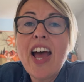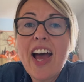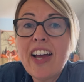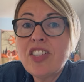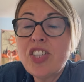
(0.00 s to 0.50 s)

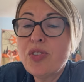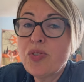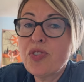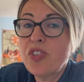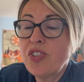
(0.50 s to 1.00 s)
and she
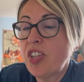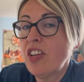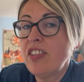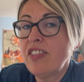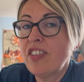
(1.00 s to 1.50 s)
also
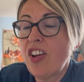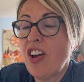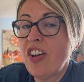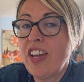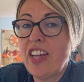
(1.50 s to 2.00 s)
turns
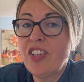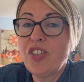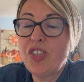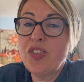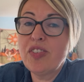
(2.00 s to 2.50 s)
her
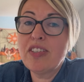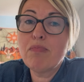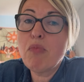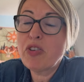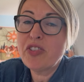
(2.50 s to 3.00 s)
into this
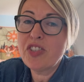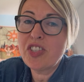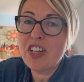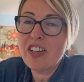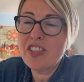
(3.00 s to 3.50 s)

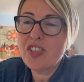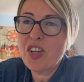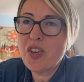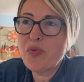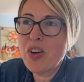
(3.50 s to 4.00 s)
monster.
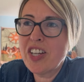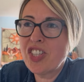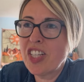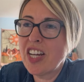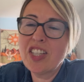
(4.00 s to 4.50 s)
So where
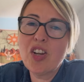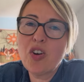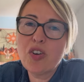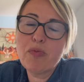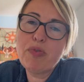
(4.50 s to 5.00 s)
she had
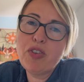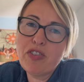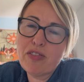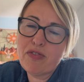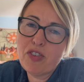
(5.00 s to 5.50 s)
long,
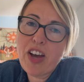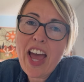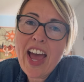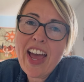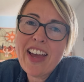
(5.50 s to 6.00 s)
beautiful
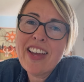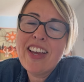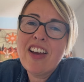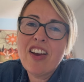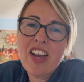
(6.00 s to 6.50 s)
hair,
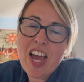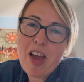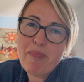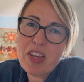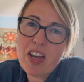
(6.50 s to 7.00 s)
her
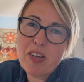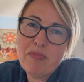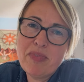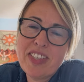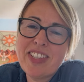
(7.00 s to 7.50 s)
hair
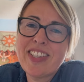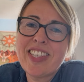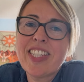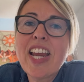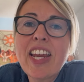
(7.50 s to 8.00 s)
becomes
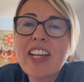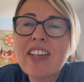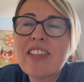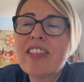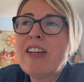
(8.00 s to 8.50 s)

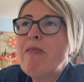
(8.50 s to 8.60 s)
snakes.